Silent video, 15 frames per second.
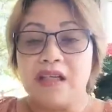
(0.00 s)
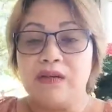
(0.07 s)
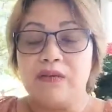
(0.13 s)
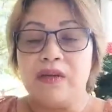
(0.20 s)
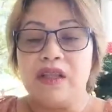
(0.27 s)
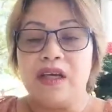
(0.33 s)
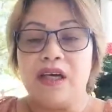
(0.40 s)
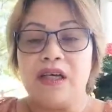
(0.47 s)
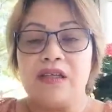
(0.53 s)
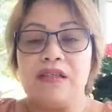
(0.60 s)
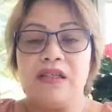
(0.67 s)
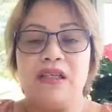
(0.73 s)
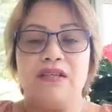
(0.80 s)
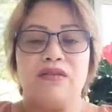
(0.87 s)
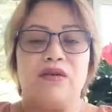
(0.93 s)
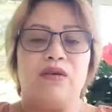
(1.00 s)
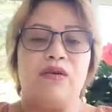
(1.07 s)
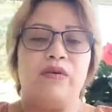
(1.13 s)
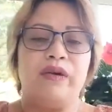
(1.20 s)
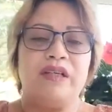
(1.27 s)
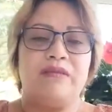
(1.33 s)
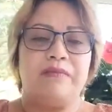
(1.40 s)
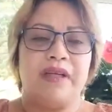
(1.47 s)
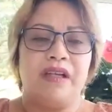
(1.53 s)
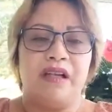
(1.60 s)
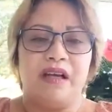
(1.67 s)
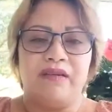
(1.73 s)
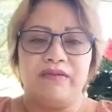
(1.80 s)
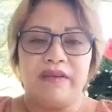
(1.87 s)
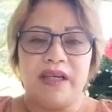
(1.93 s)
with us. He's always been
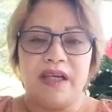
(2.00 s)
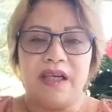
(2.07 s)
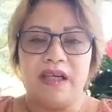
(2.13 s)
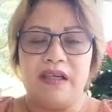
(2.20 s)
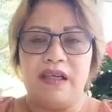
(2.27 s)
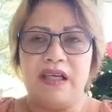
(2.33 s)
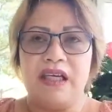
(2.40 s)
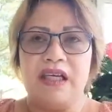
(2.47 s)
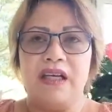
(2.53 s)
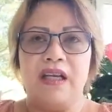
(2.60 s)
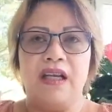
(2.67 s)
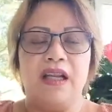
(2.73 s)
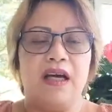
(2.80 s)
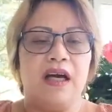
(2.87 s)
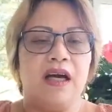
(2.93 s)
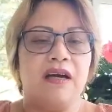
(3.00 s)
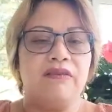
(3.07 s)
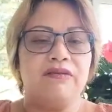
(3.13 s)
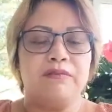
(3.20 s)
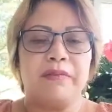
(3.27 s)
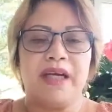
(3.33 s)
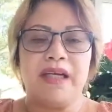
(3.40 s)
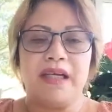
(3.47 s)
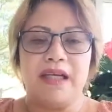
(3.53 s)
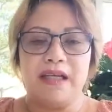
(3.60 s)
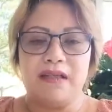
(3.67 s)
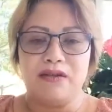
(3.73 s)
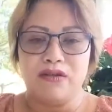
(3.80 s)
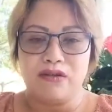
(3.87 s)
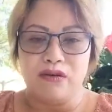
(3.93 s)
loving. He loves my
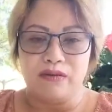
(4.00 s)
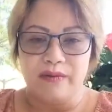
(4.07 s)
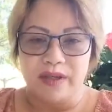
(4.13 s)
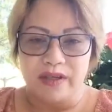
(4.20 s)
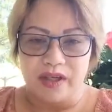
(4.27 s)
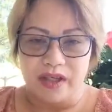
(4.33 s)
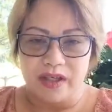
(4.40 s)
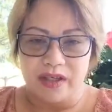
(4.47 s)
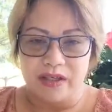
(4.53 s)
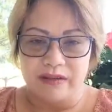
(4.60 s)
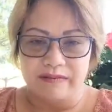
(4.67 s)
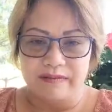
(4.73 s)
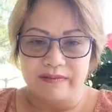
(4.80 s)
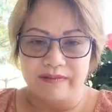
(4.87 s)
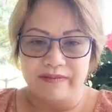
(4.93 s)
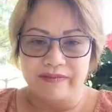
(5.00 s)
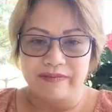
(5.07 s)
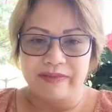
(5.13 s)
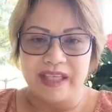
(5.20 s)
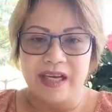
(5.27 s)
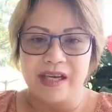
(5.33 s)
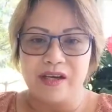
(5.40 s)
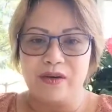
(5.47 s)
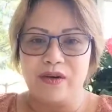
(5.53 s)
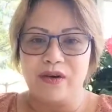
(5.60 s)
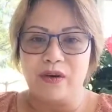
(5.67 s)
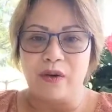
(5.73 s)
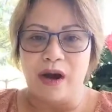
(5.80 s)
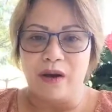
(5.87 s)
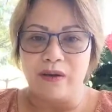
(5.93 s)
kids so much. And you
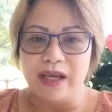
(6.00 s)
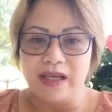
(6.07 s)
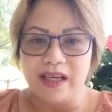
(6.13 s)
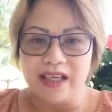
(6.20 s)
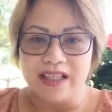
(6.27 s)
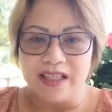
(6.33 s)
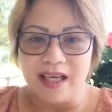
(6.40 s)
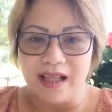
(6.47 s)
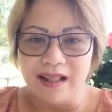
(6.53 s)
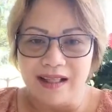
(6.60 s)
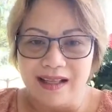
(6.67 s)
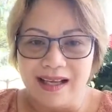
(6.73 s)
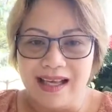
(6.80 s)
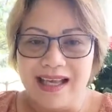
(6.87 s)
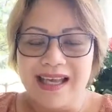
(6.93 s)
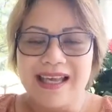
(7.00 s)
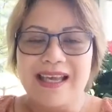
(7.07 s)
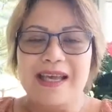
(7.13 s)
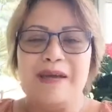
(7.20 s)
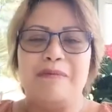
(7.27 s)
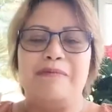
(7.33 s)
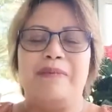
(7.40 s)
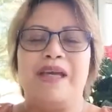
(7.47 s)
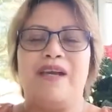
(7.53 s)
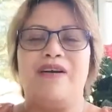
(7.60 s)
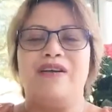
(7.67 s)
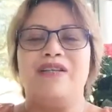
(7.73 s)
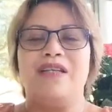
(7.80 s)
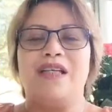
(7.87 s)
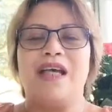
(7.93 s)
know, how can I tell?
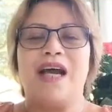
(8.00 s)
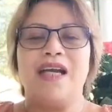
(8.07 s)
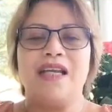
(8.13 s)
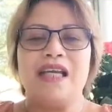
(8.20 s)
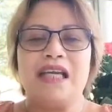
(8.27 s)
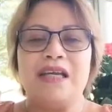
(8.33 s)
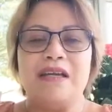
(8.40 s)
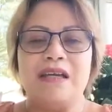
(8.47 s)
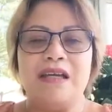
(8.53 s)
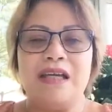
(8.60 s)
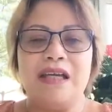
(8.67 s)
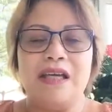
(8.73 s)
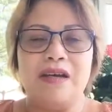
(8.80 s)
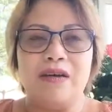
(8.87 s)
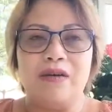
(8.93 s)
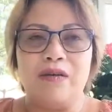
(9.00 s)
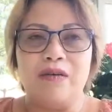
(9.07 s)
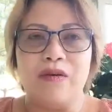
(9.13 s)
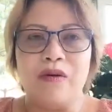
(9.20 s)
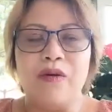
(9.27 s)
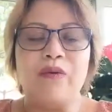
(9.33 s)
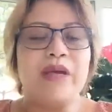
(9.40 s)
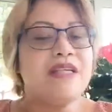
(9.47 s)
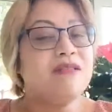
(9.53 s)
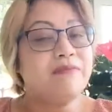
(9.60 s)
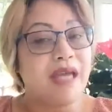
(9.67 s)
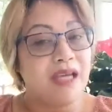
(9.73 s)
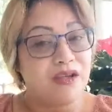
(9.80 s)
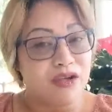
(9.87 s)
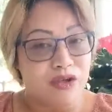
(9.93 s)
Because si daddy, he always
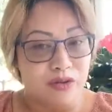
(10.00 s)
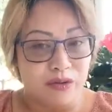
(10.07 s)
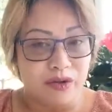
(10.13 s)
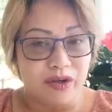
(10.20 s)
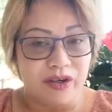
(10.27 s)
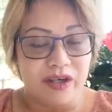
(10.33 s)
made sure